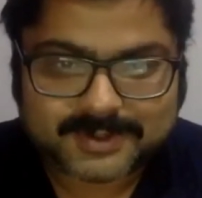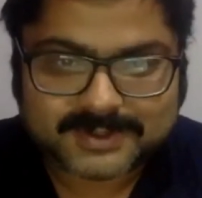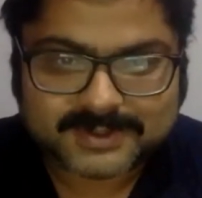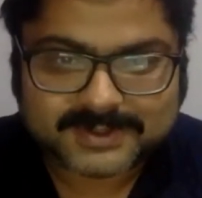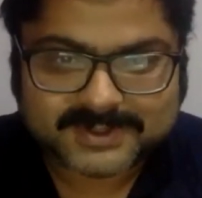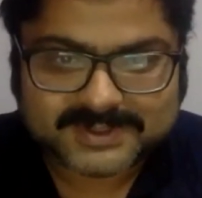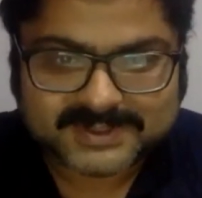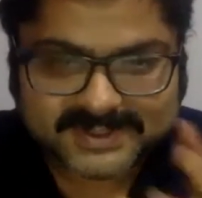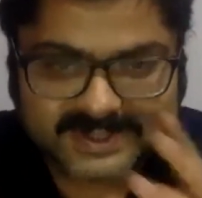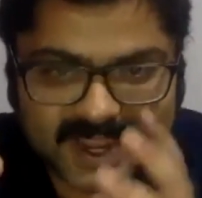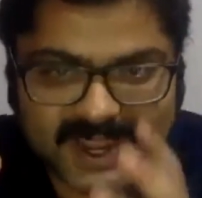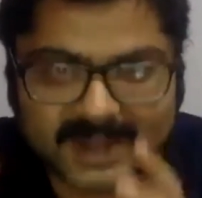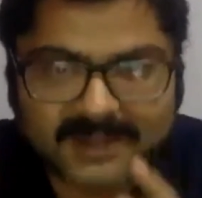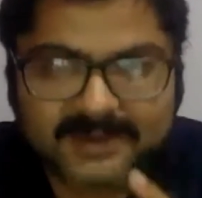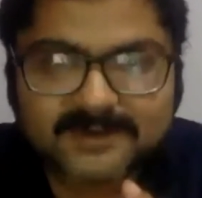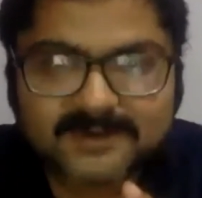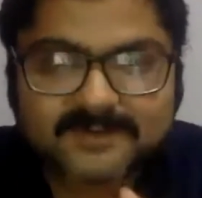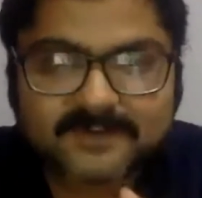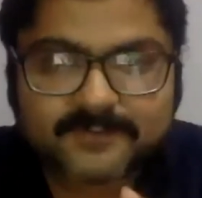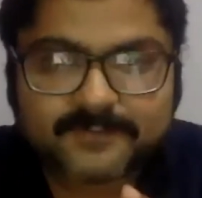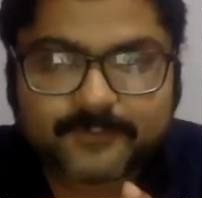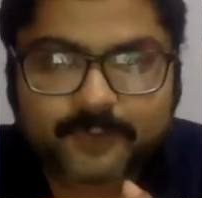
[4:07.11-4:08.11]
State
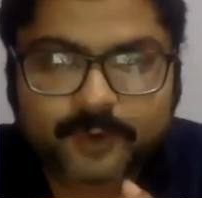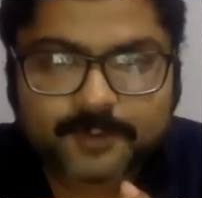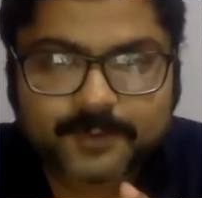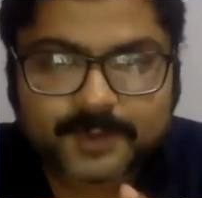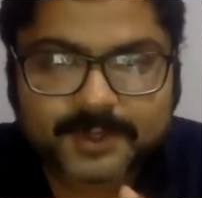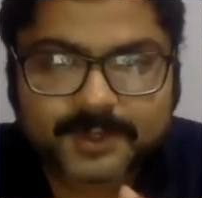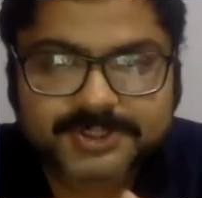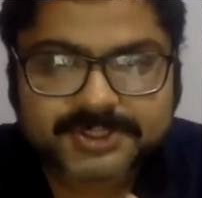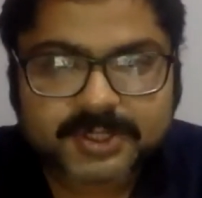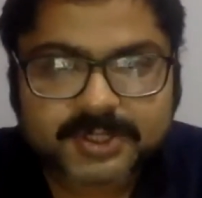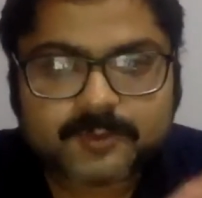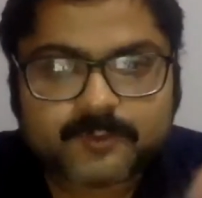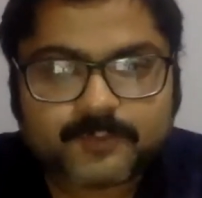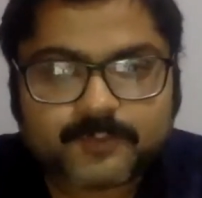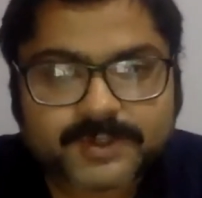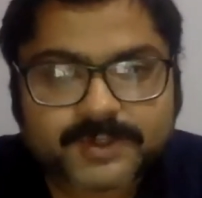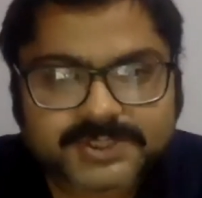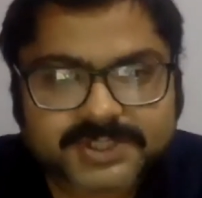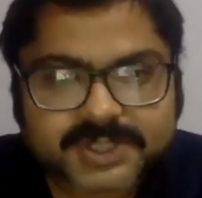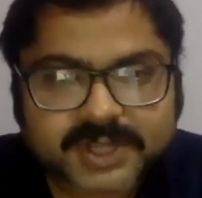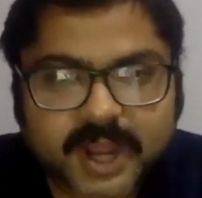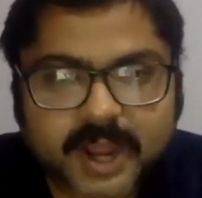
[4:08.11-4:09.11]
is a formation
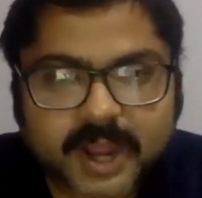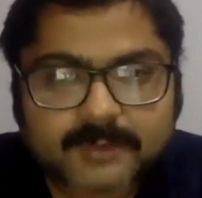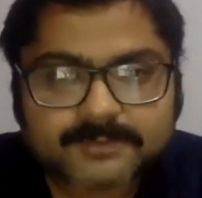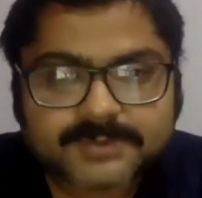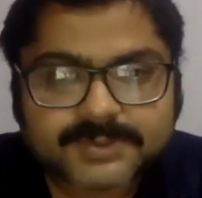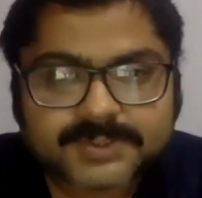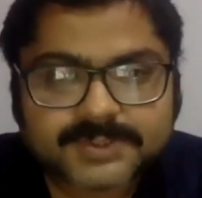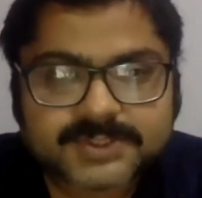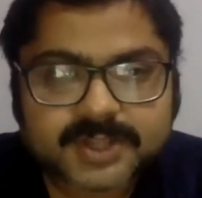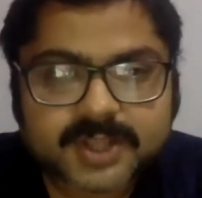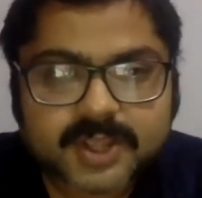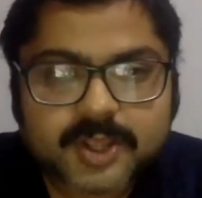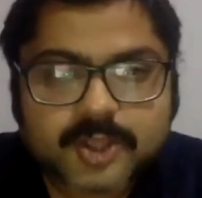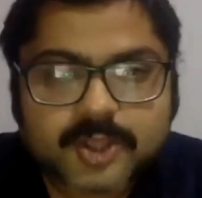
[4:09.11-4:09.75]
which comes